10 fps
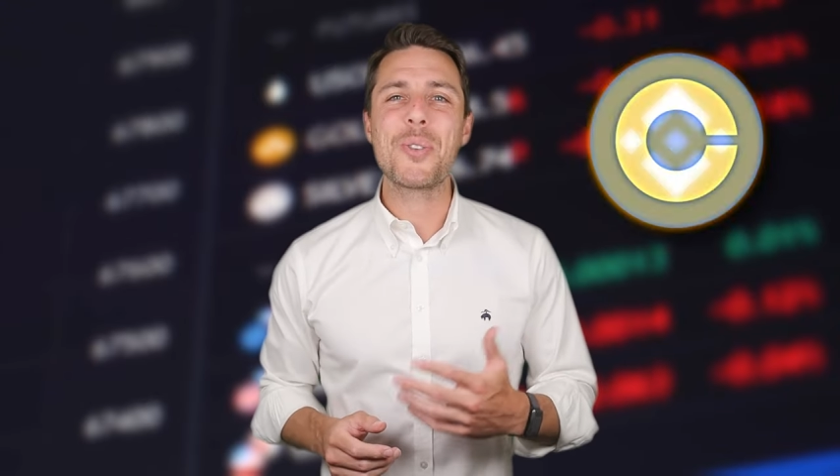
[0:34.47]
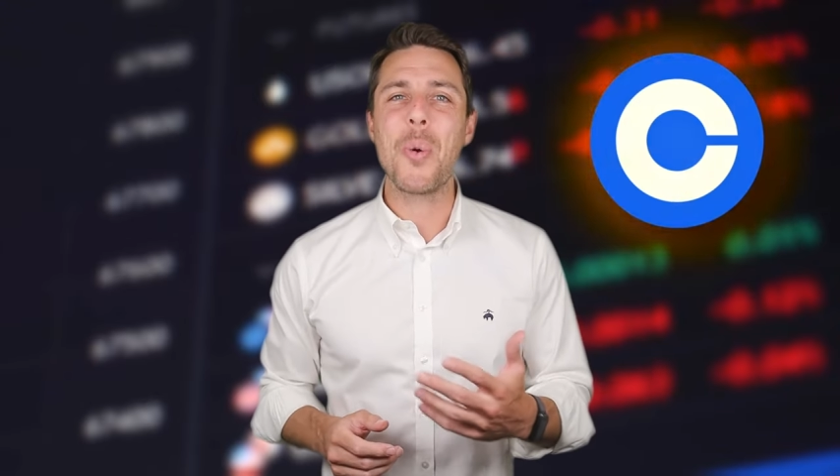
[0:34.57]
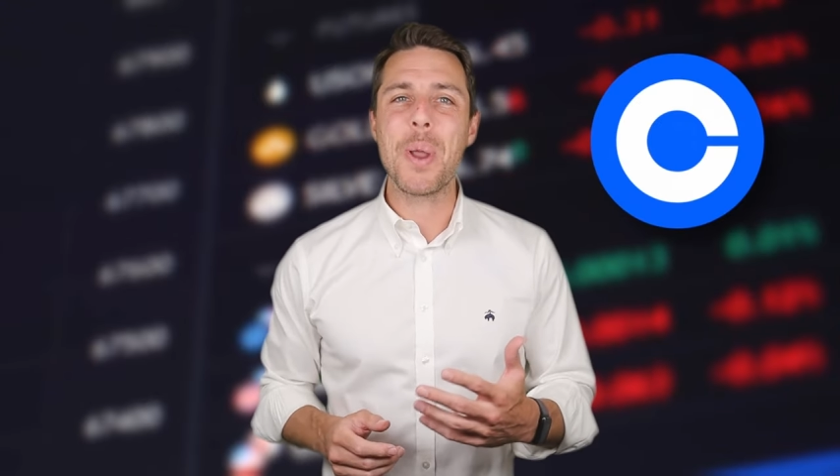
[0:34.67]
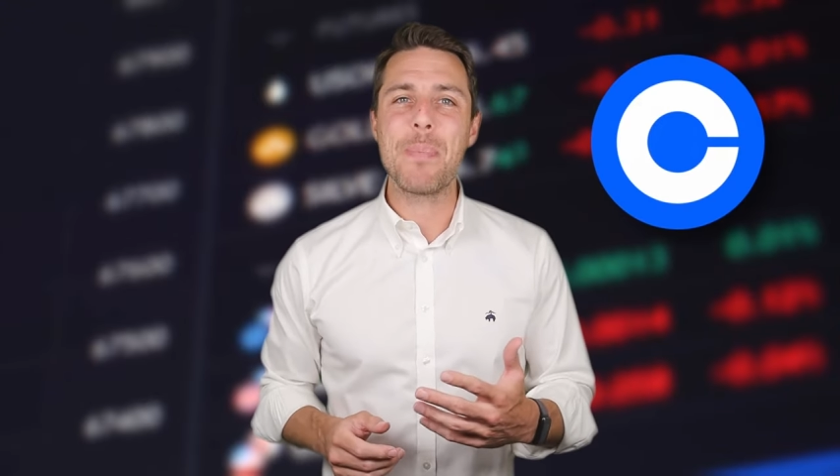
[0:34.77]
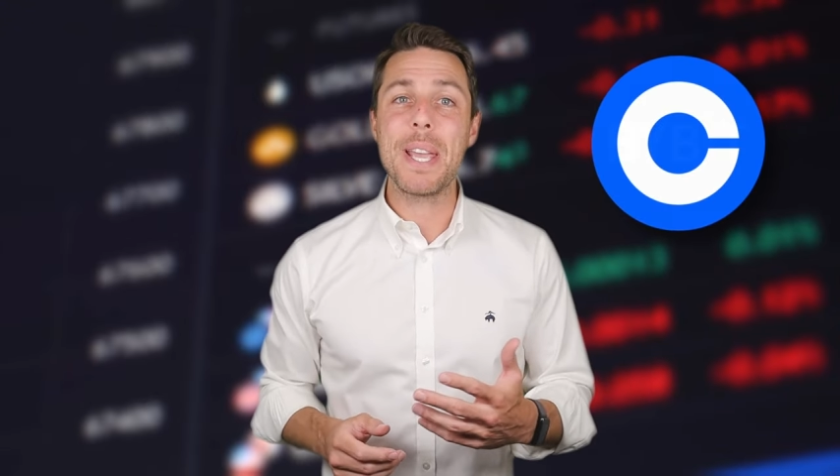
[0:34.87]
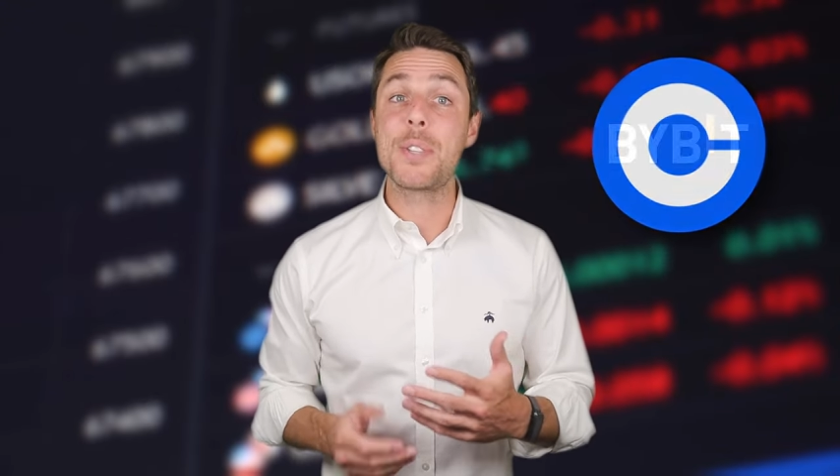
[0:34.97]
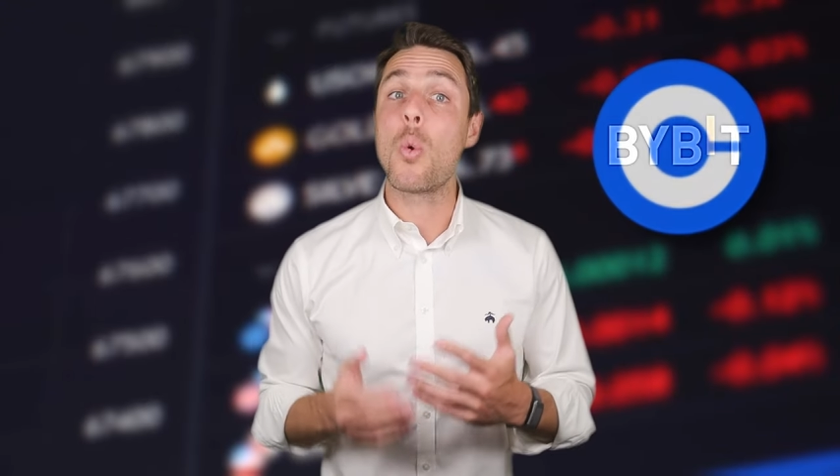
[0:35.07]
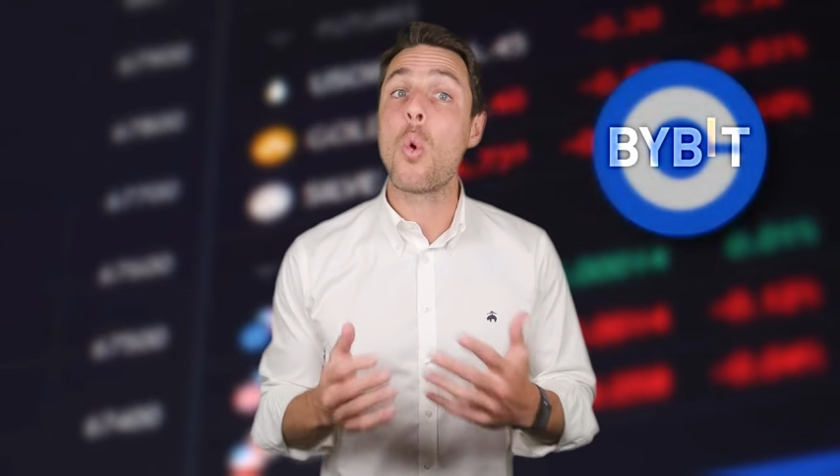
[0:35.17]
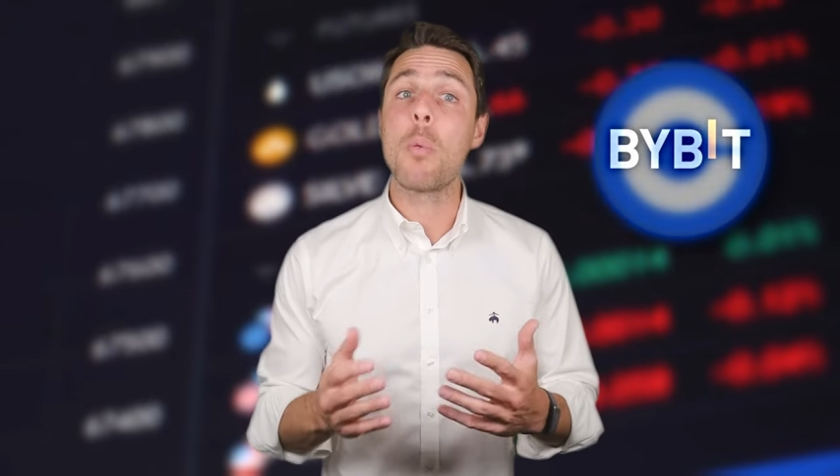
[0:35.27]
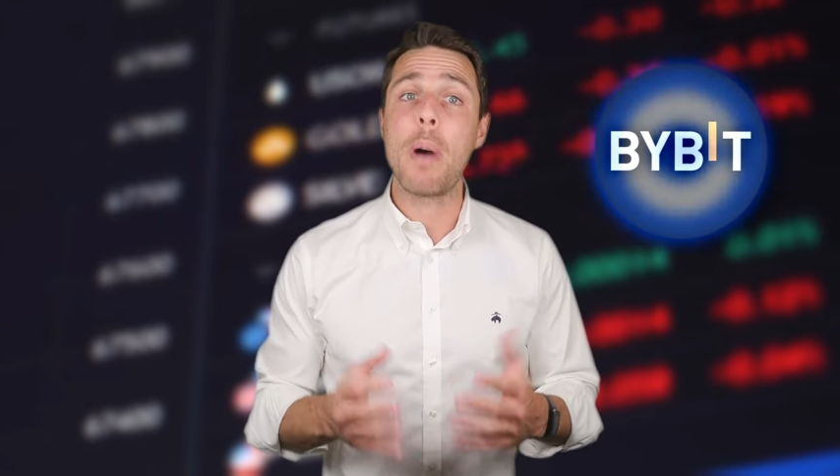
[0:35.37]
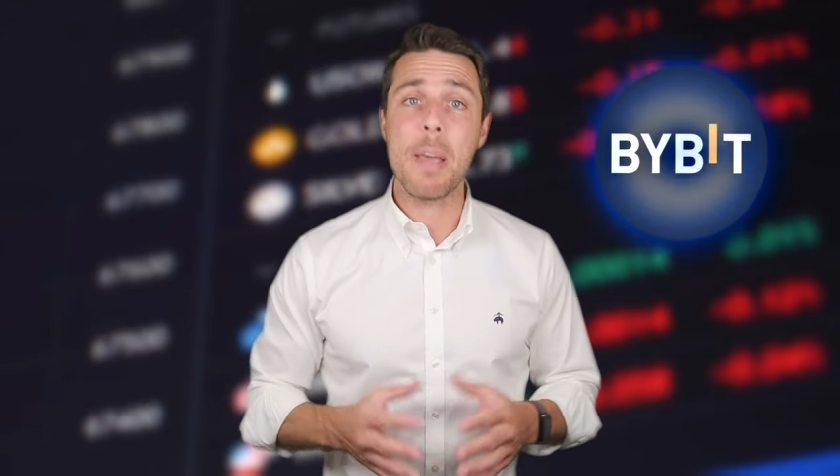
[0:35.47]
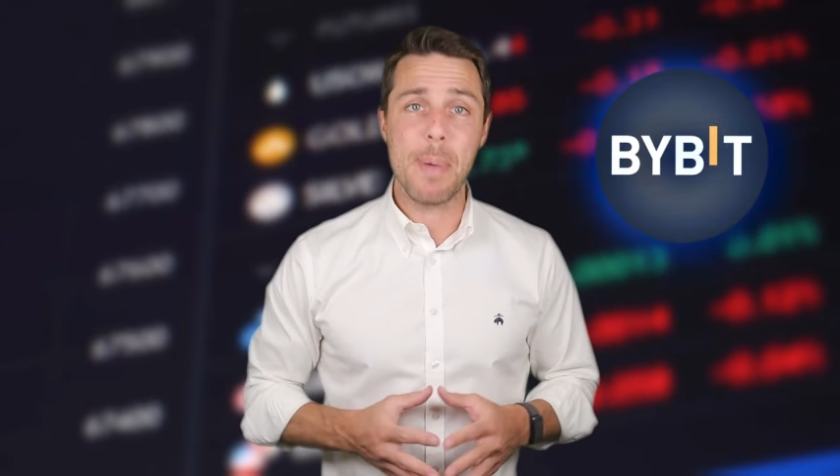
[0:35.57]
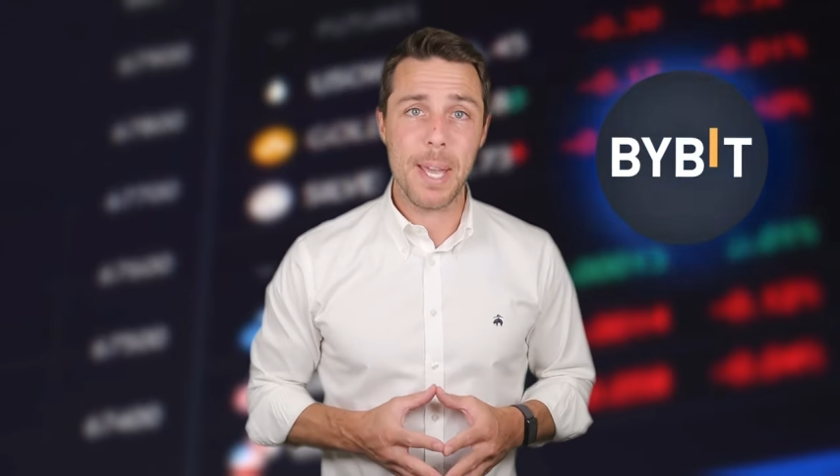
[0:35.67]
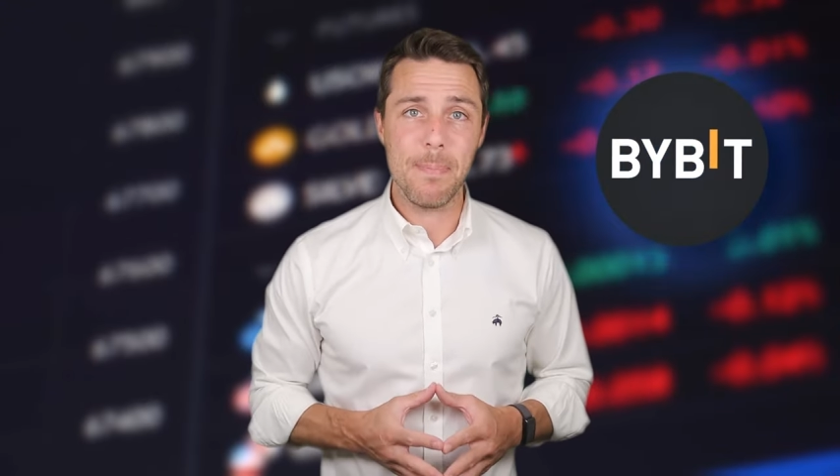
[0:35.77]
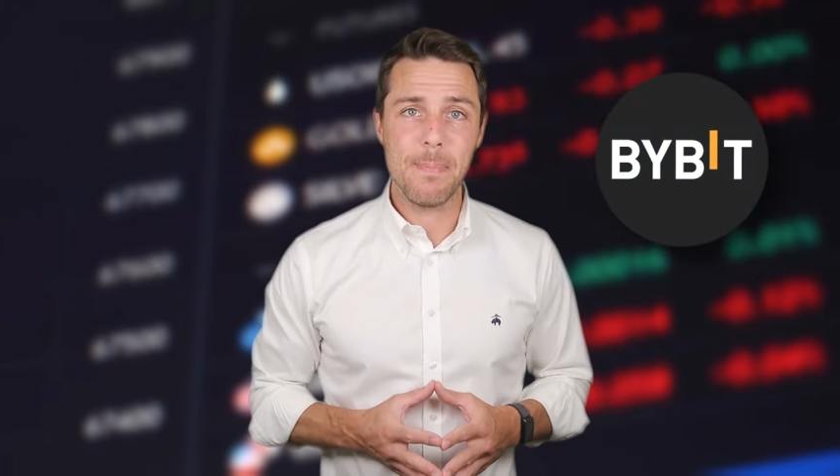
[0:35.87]
Coinbase, or
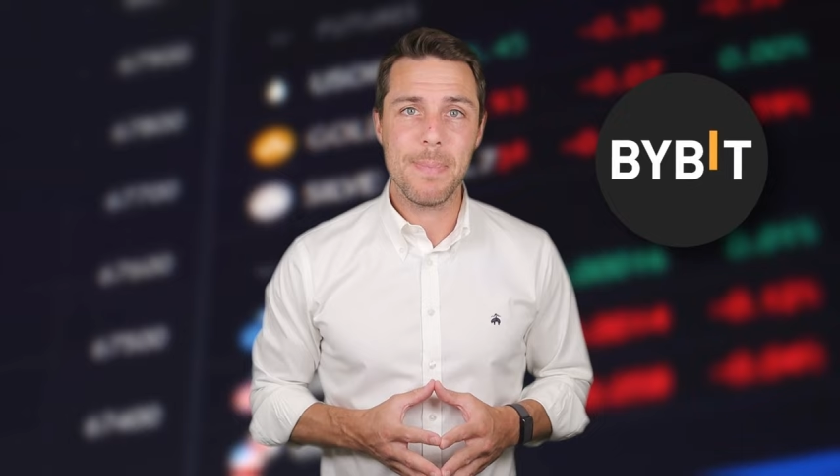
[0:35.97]
Bybit,